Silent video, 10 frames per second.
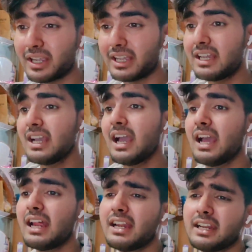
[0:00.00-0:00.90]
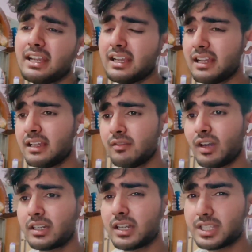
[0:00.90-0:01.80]
Okay, and uh,
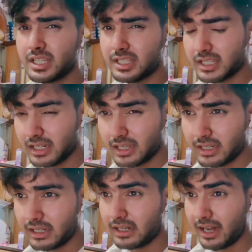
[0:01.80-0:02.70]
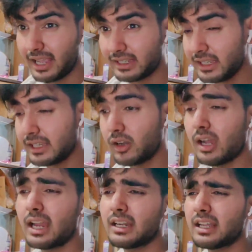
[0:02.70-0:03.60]
what are the changes in the ranking
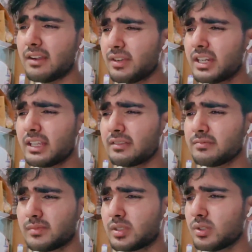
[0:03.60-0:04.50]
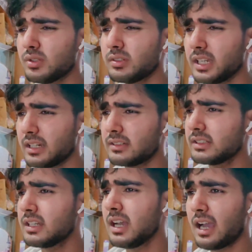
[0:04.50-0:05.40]
and everything. So yeah,
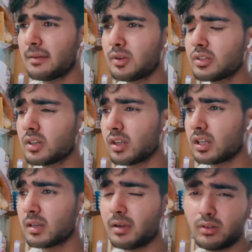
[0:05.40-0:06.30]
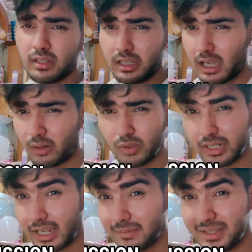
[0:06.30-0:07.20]
I'm going to talk about uh, how to
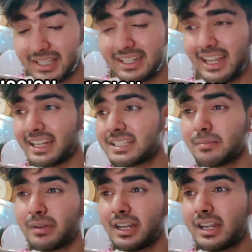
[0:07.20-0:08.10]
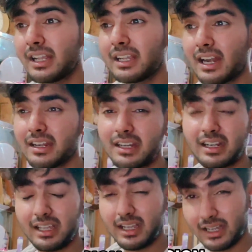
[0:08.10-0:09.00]
take admission, eligibility
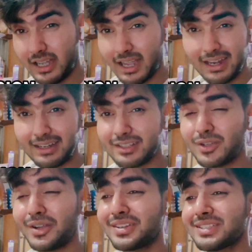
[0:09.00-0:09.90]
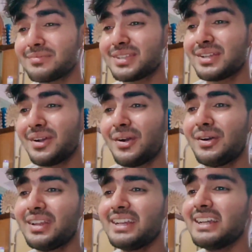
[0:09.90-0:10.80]
criteria and scholarships and
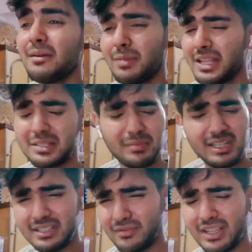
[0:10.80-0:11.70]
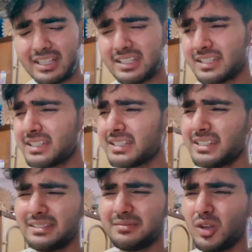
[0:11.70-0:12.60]
all, placements, fests,
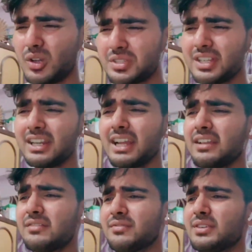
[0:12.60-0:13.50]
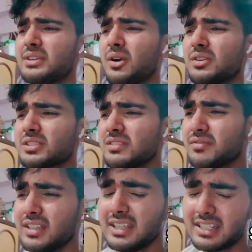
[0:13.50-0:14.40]
uh, hostel life, uh, hostel
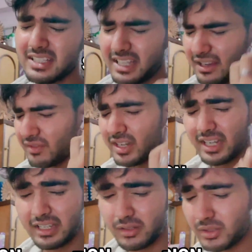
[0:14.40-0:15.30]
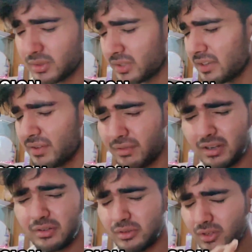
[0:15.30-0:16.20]
fees, everything. So if you
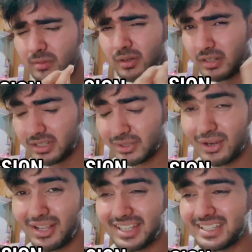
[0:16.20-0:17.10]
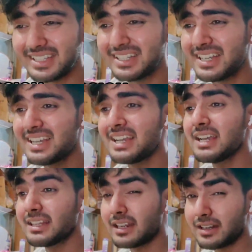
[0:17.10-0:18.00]
want to know about this college,
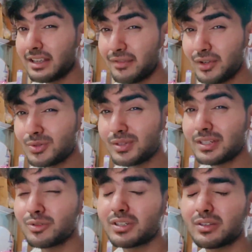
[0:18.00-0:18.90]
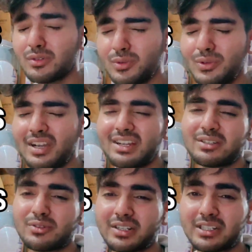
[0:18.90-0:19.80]
the review twenty twenty-two
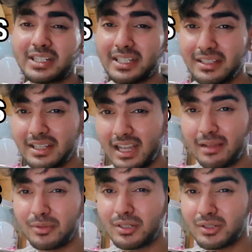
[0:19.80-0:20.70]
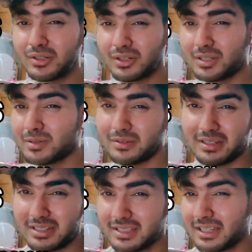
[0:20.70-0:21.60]
and twenty-three, I'm going to talk
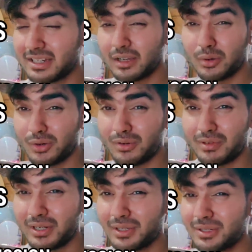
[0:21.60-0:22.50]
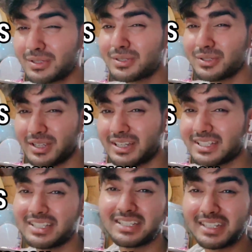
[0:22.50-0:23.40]
about this in the whole video. So yeah,
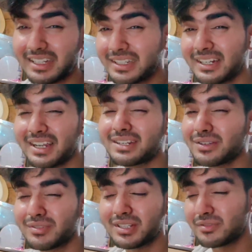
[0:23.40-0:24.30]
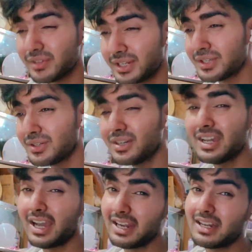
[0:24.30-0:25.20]
just stick till the end of this video,
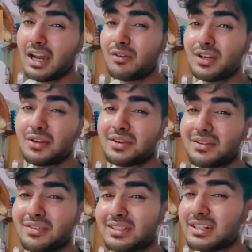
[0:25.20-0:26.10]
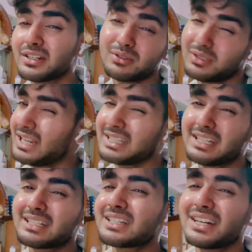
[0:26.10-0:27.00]
and now without any further ado, let's
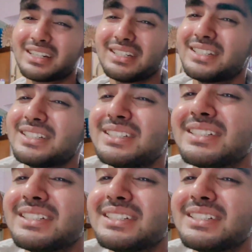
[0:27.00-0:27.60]
get started.